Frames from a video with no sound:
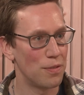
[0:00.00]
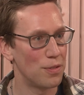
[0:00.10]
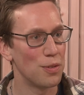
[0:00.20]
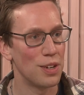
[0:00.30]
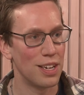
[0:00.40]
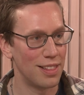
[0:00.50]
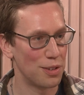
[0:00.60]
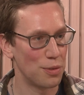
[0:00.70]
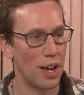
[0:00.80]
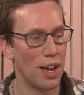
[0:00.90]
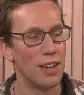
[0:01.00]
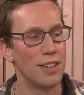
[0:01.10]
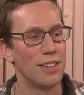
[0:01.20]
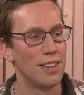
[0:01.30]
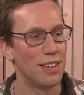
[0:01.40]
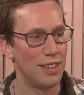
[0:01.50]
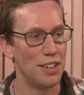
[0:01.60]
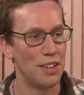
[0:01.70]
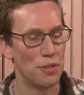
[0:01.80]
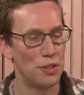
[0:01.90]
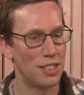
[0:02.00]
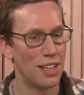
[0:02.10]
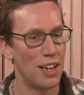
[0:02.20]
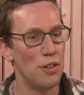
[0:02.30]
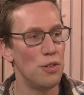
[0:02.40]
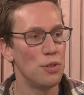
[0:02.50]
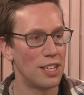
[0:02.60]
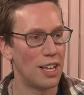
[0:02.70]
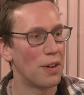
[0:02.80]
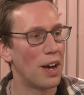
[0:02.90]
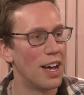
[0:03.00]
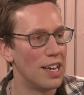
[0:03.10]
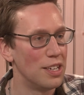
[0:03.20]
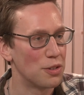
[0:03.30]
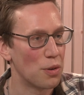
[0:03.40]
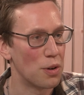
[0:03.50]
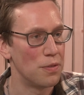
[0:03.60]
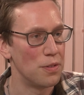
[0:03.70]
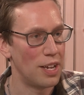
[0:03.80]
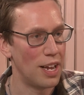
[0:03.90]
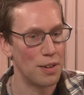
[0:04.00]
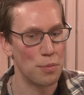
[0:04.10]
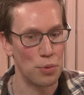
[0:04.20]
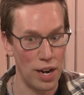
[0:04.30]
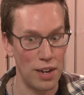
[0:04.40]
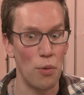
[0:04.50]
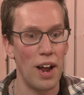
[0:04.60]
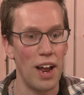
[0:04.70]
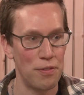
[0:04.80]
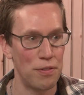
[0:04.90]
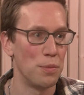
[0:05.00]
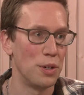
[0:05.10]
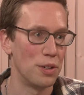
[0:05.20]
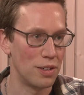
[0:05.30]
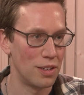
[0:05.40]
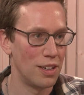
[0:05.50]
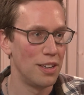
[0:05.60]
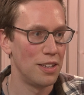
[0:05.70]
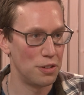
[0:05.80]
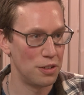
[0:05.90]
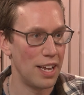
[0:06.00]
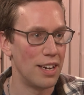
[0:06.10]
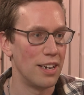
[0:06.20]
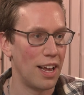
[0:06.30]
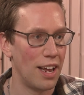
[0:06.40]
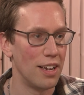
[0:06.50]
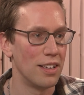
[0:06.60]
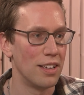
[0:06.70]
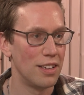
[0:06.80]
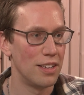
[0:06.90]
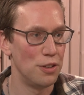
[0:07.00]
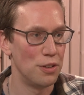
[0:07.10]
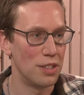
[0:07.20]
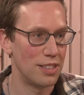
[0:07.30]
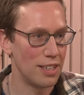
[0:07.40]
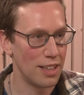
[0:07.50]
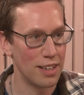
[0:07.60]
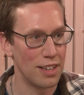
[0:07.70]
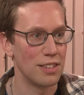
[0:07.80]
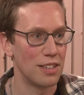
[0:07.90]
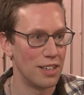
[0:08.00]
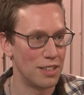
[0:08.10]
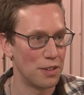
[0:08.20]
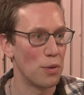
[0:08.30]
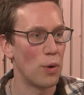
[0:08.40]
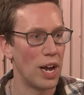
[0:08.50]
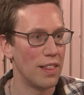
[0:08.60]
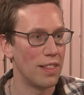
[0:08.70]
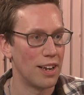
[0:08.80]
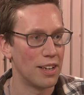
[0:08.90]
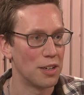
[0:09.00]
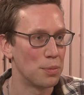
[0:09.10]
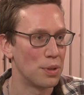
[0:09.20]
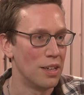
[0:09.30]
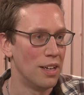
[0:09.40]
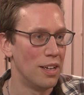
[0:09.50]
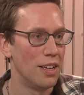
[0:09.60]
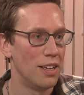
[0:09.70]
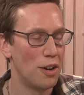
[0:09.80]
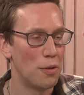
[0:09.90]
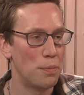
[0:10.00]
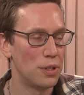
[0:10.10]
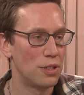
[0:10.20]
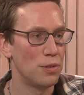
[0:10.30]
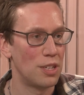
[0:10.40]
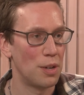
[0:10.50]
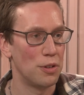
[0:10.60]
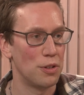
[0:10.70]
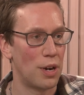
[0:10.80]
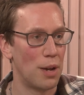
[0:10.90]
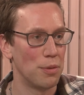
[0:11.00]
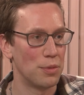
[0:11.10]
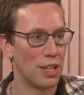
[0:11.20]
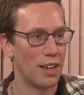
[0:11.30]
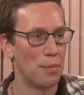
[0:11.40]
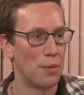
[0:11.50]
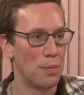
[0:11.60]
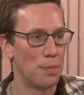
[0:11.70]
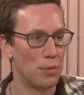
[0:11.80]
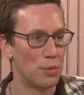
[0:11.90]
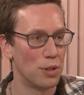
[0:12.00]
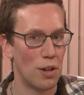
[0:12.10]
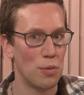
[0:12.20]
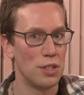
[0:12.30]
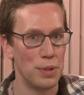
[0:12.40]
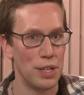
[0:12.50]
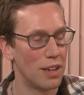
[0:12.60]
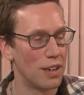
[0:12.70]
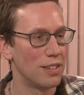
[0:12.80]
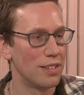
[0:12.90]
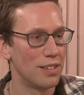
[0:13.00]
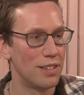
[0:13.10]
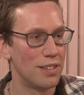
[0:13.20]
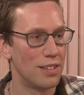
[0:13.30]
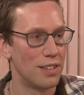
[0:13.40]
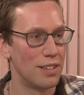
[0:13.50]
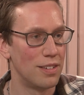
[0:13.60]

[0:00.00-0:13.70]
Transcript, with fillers: of doing it this way?" You know, just that new set of eyes or if you take a break away from your your day-to-day, -day, you can see things in a different way that help you know, push through some of those problems that come up, and we'll always be there to